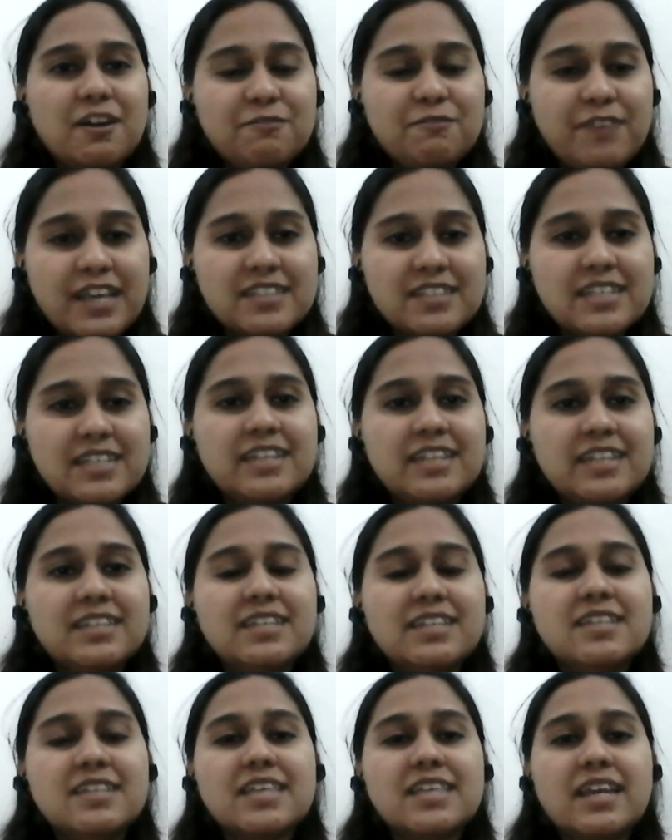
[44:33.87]

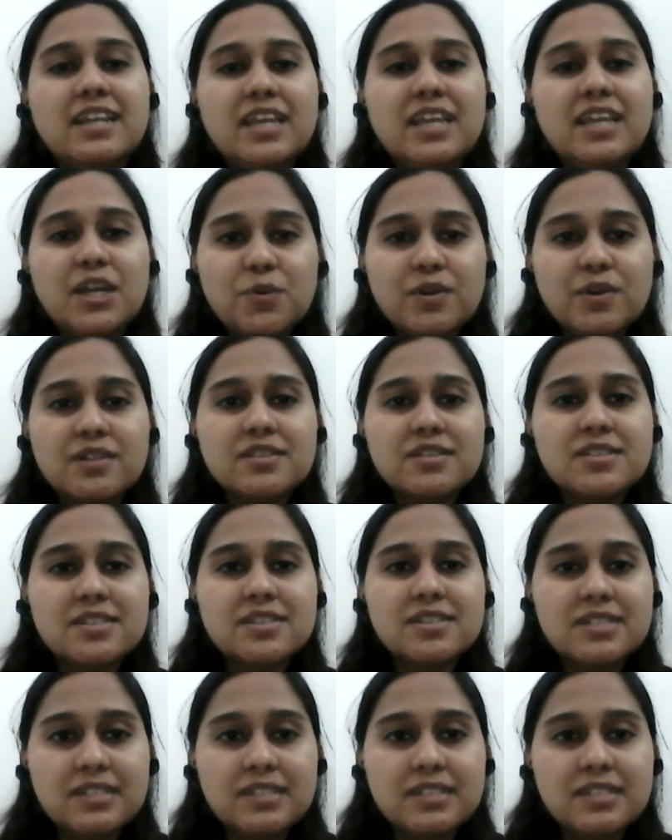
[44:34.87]
facilities and equal